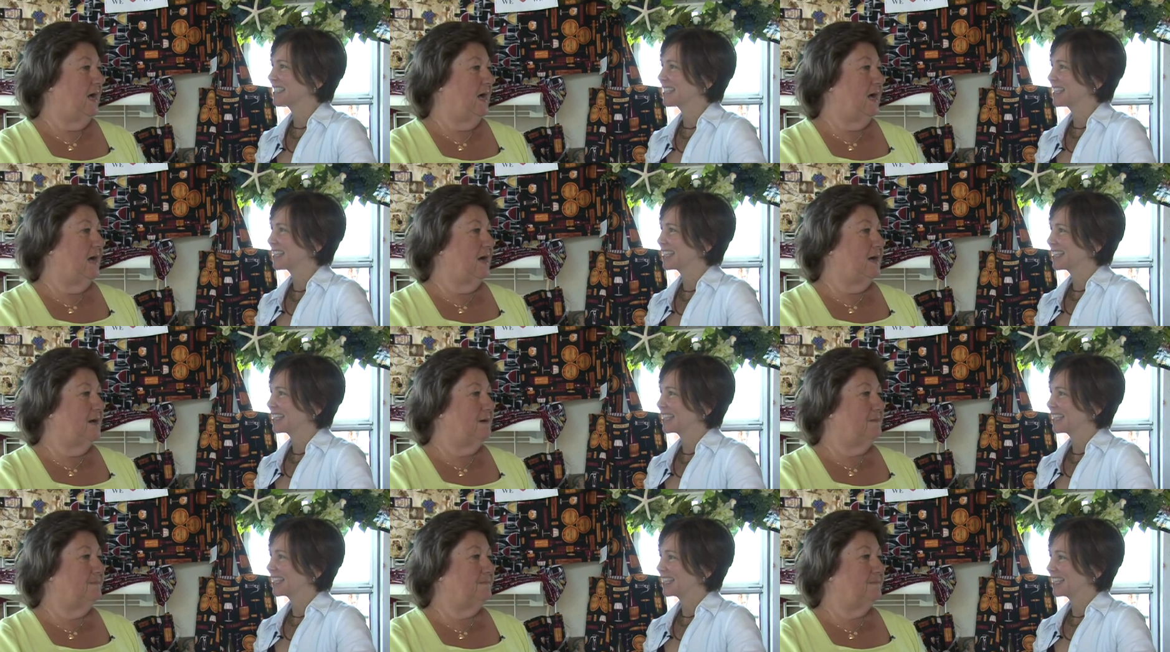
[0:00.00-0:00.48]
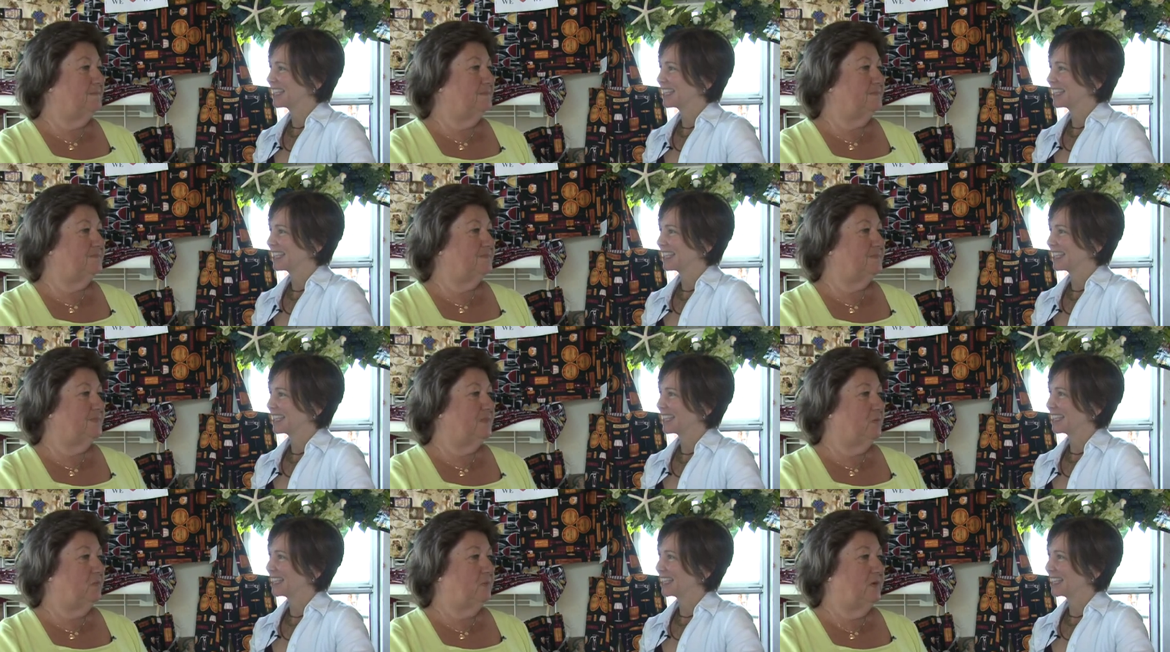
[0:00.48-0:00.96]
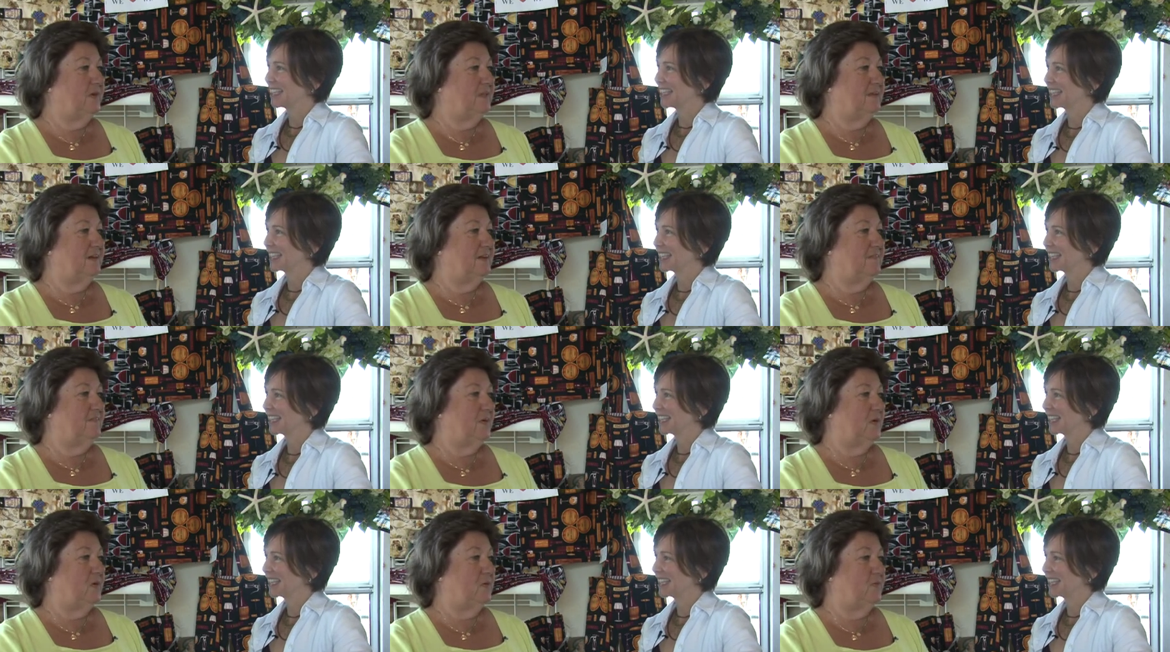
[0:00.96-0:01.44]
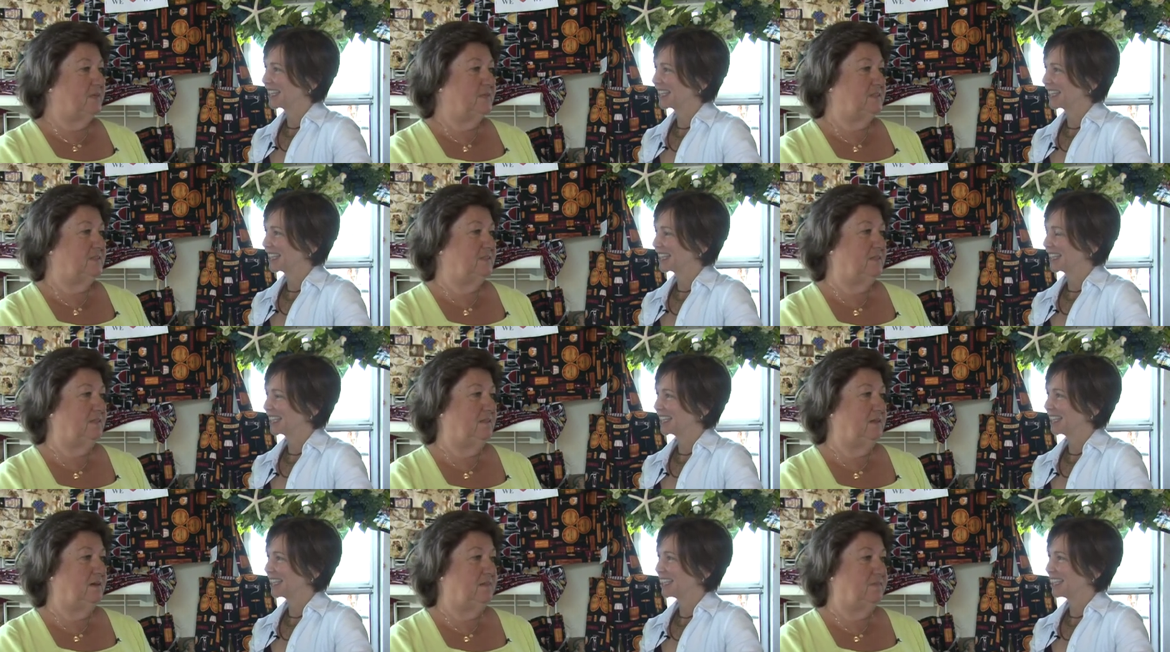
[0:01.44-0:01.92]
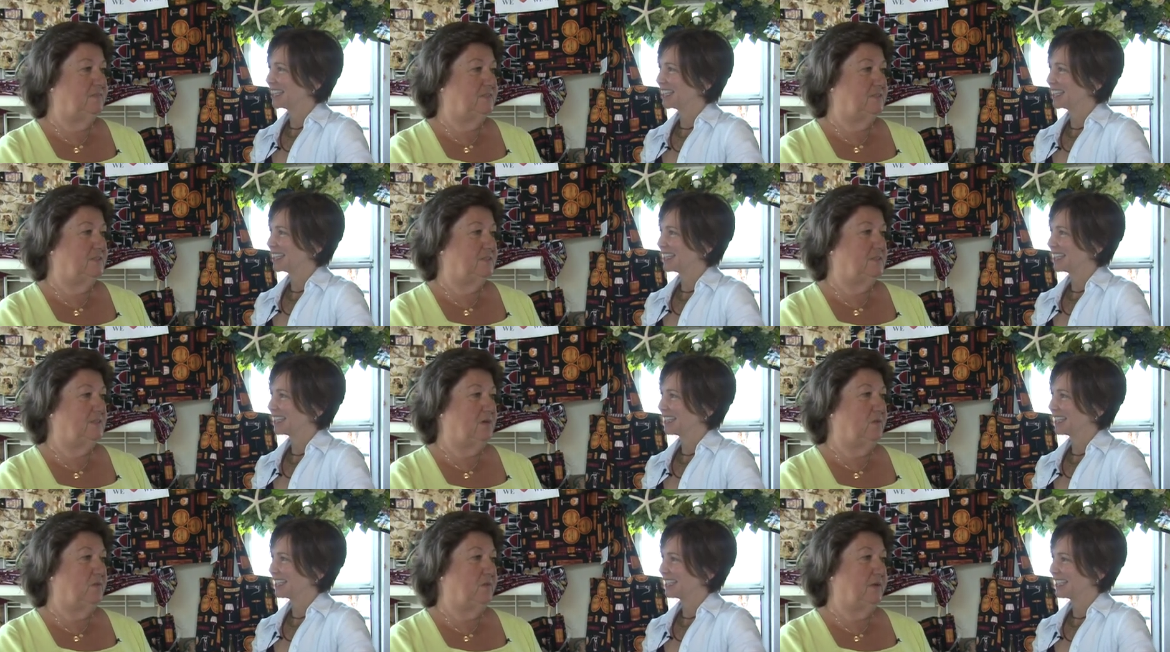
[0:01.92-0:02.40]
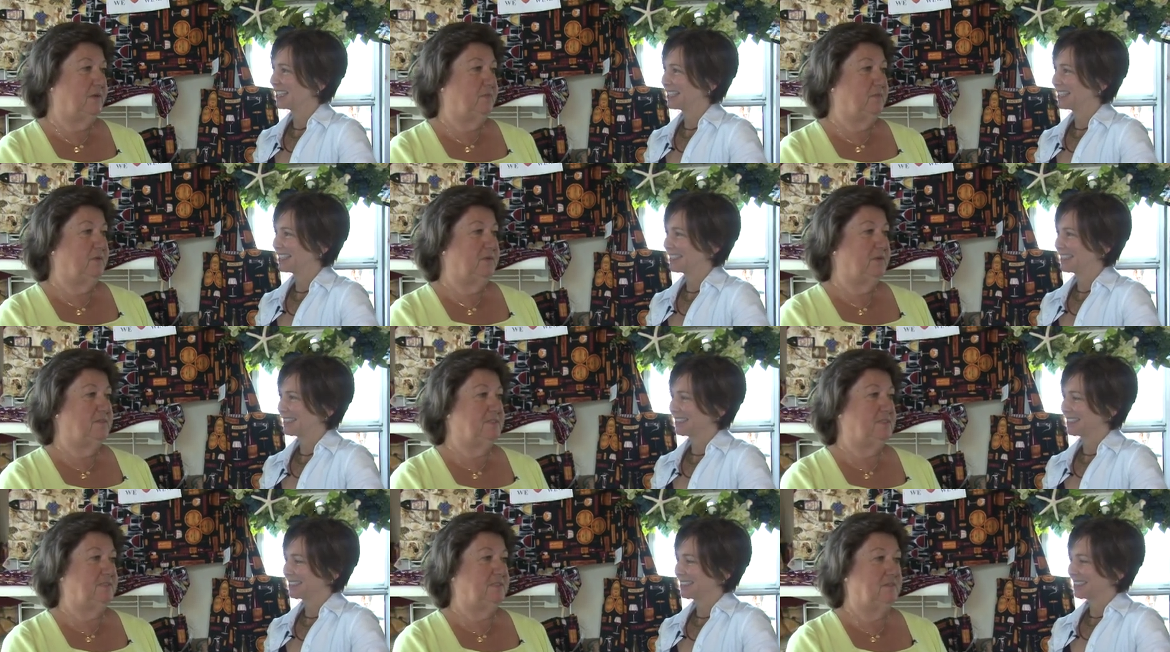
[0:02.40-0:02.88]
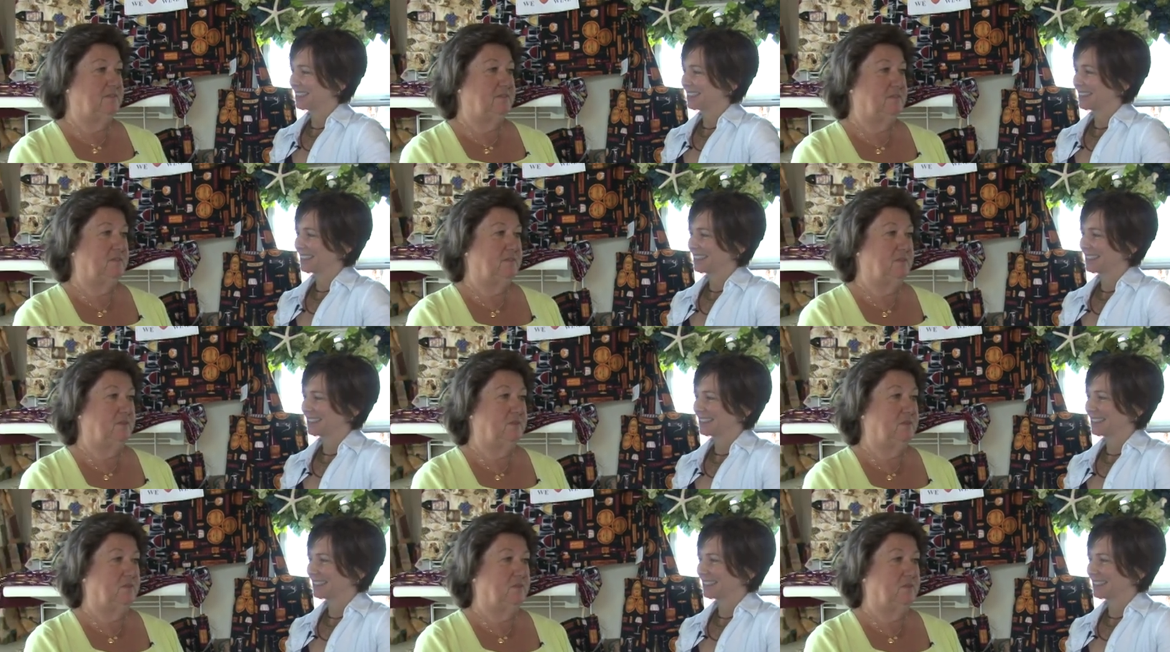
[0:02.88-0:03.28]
Speaker 1: Um, well, I've always loved sewing. When I was a little